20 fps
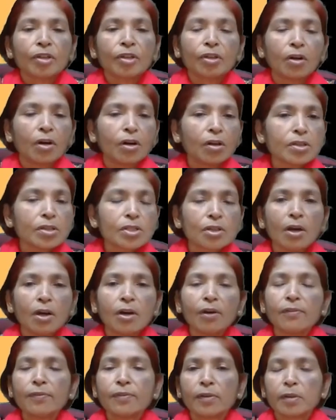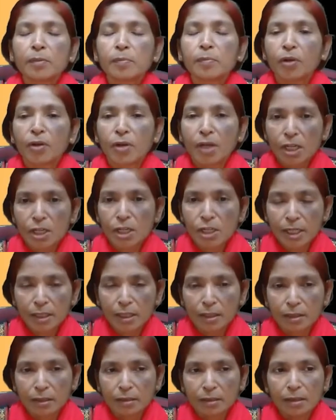cost of
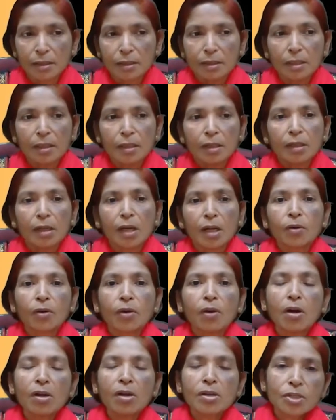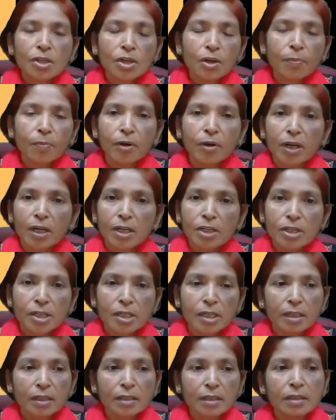production. Now, cost of
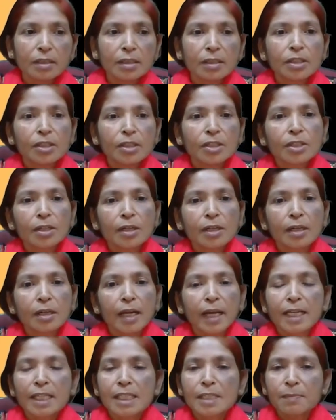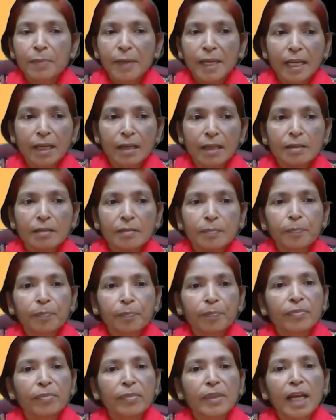production explain
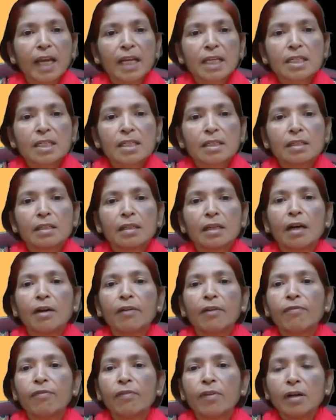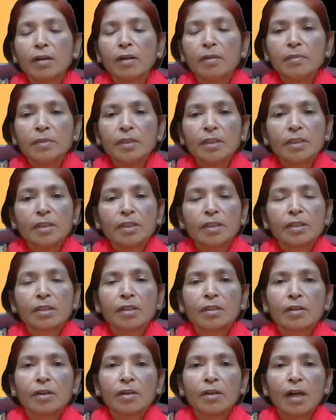that a firm
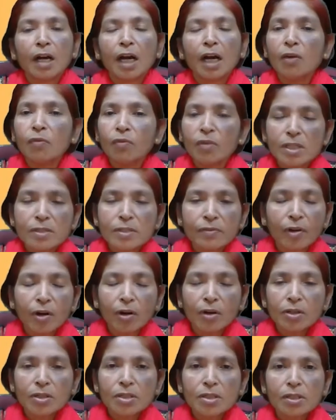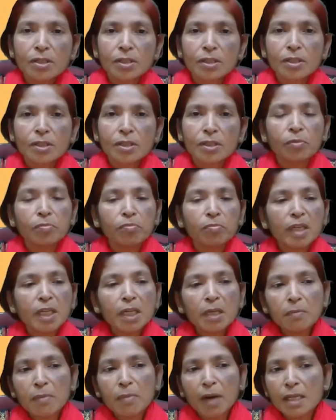always want to
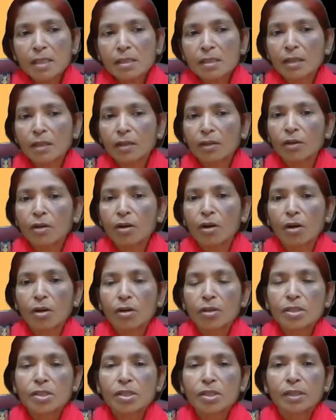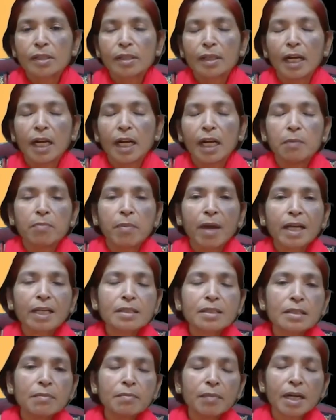minimize the cost and
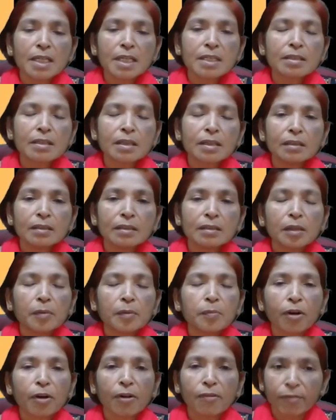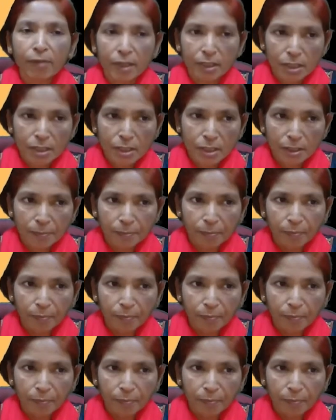maximize the profit.